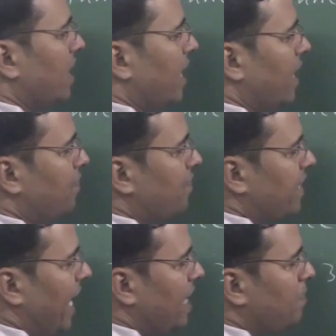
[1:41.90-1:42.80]
if
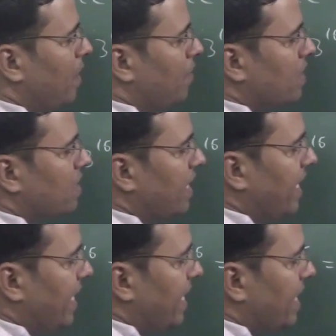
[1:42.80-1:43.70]
9 power
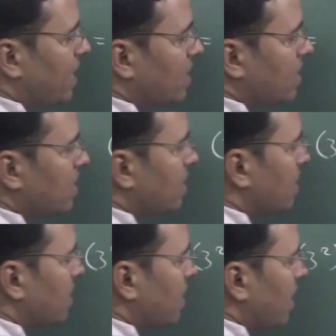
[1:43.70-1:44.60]
3
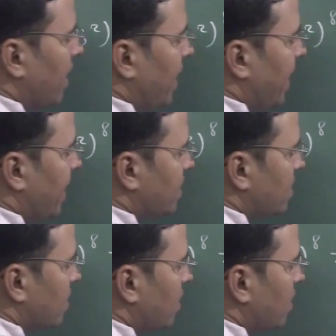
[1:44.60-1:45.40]
is